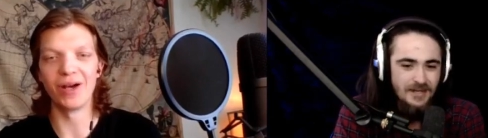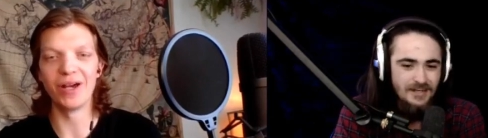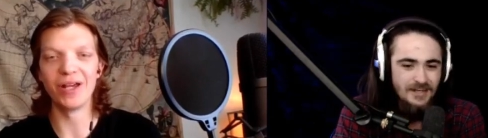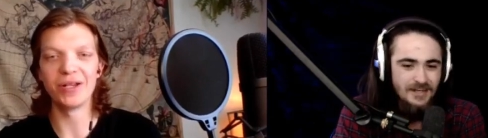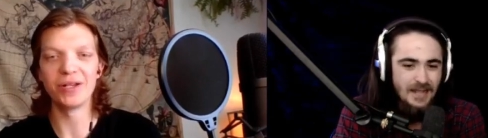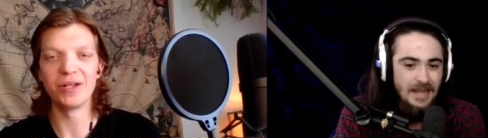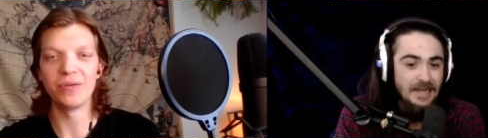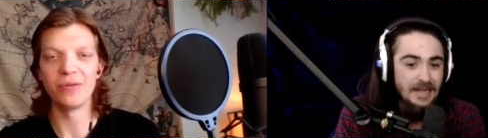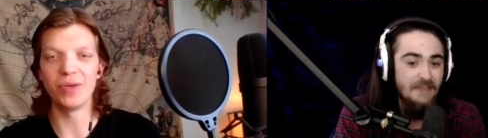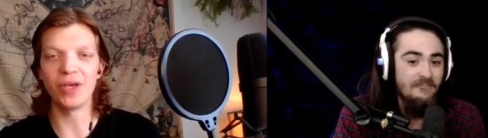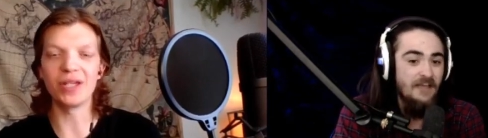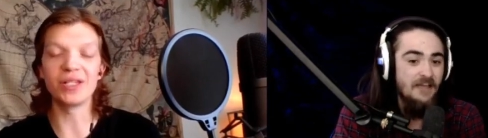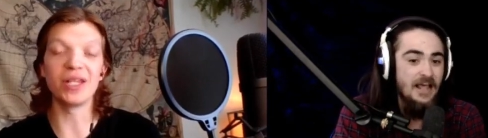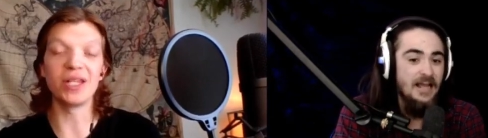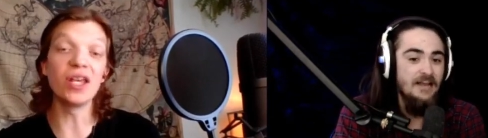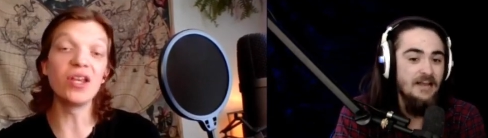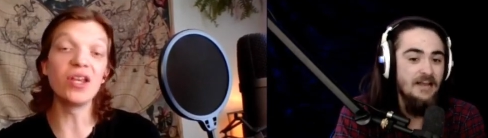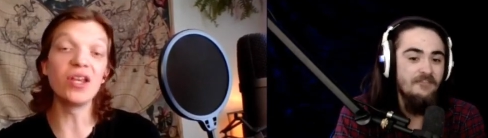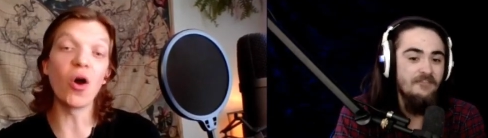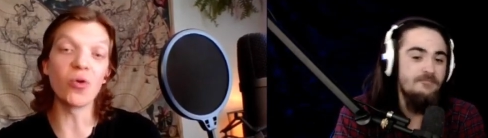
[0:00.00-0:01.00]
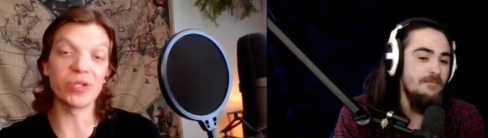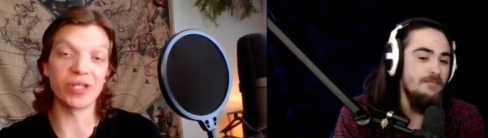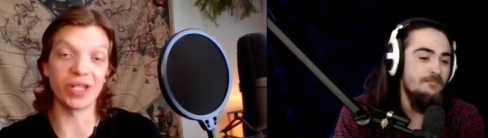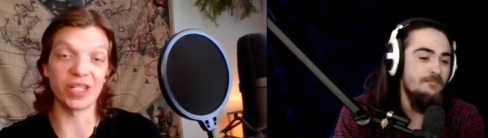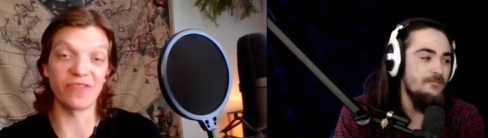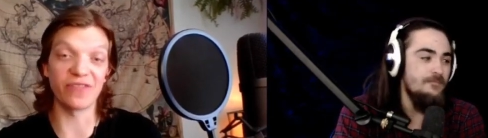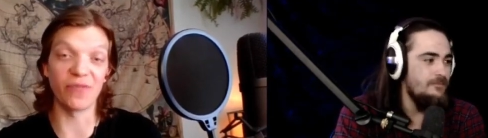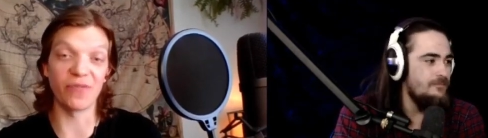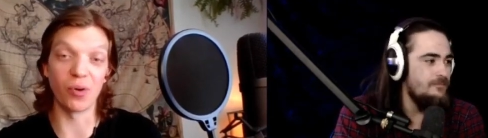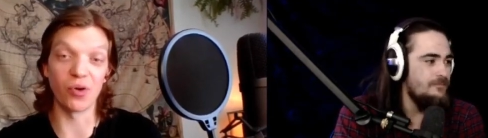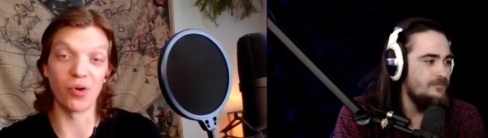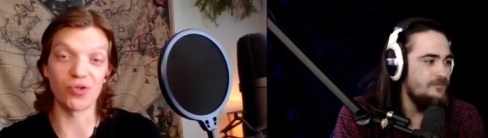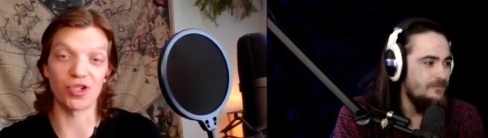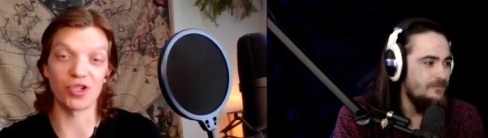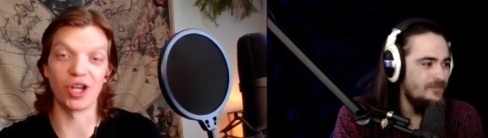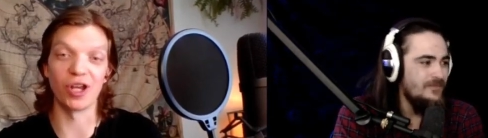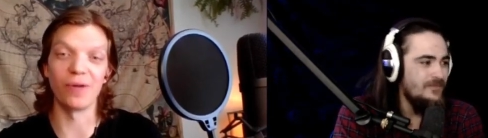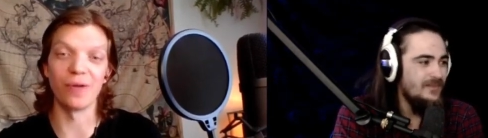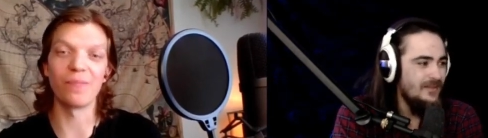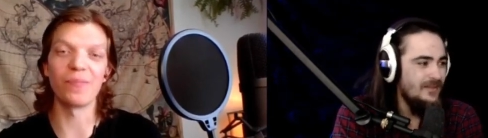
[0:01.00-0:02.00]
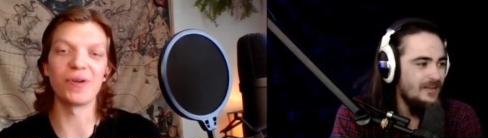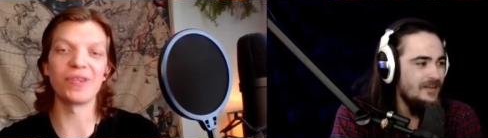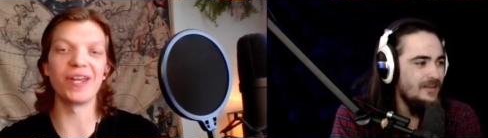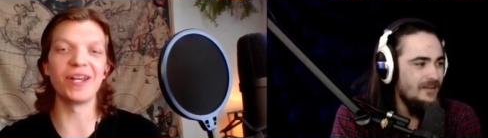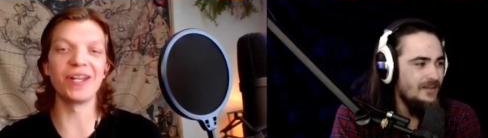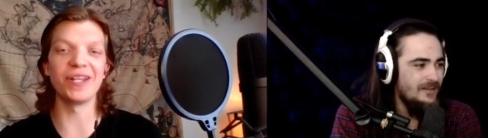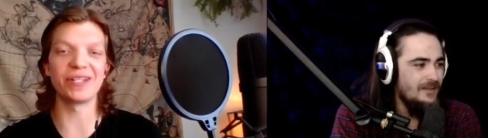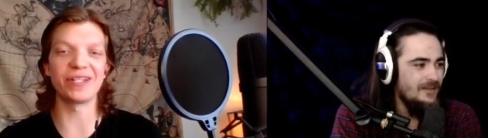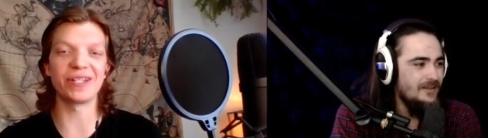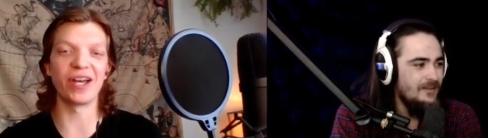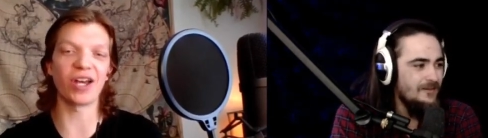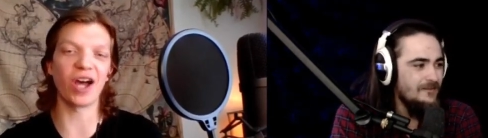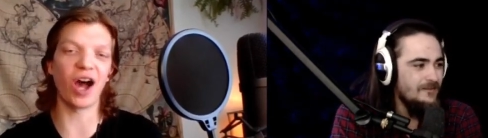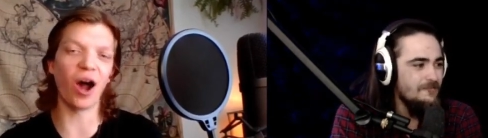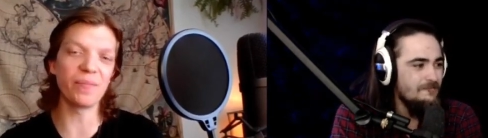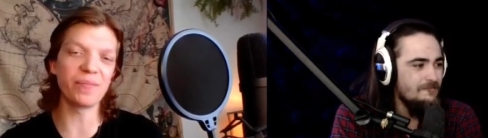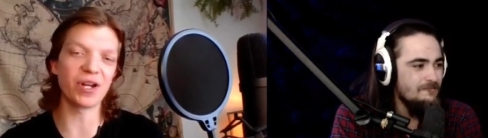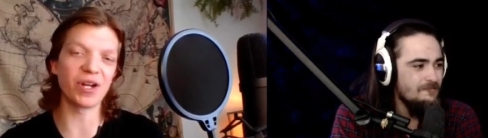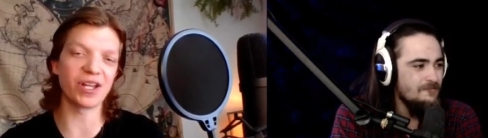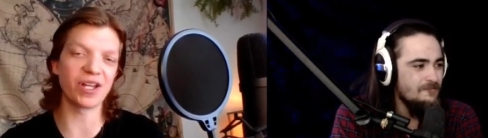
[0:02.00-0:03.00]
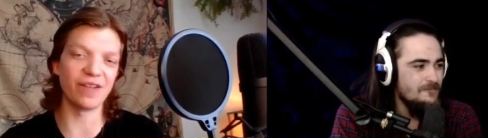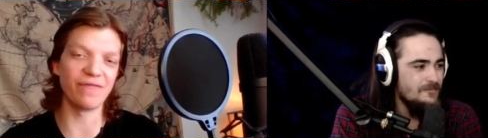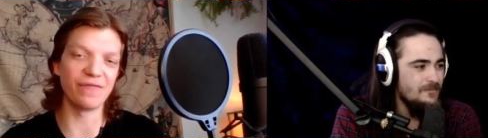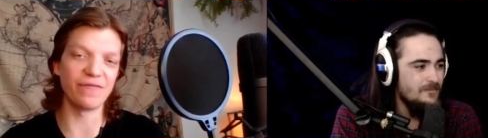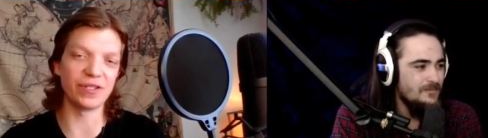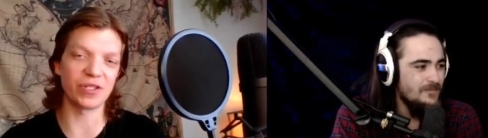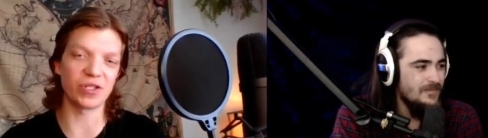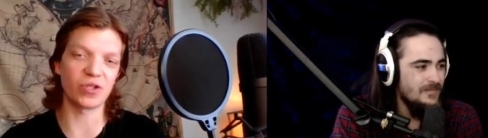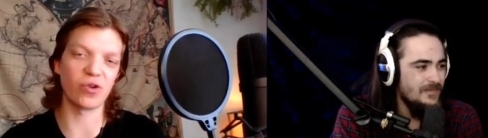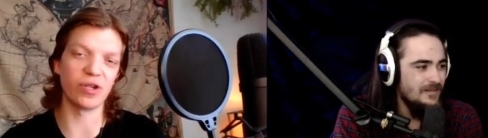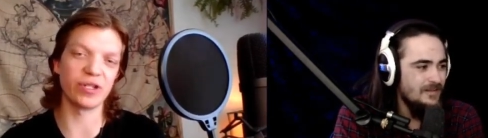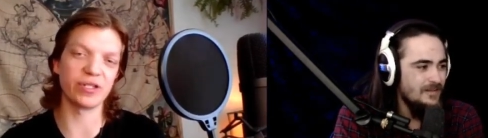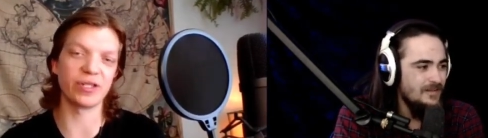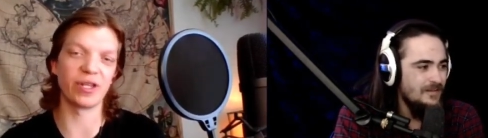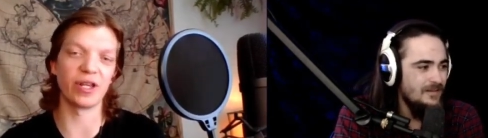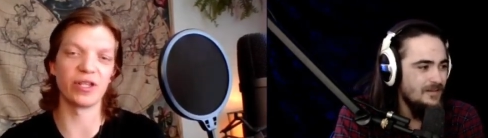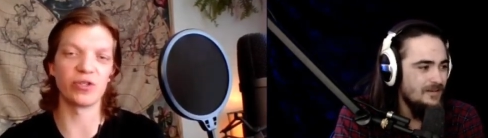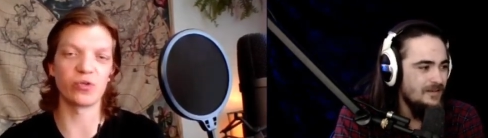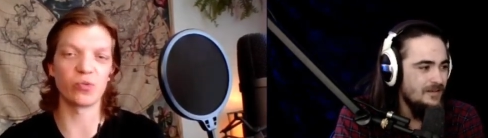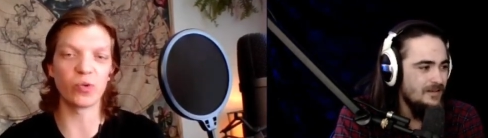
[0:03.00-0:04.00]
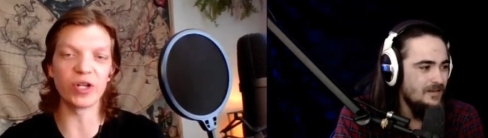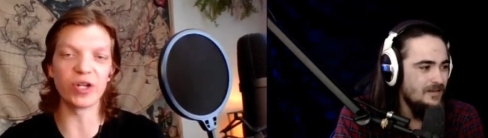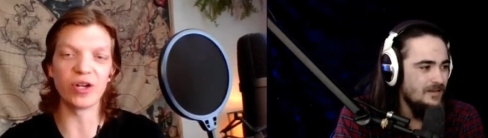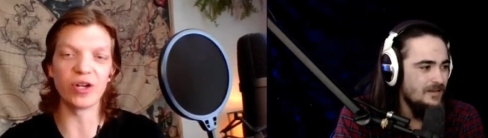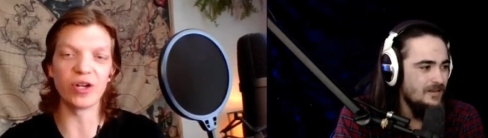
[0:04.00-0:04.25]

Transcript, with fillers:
Speaker 1: right? And if and because if people... he knows it's bullshit, but then he's like, "I'm going to convince Chris that it's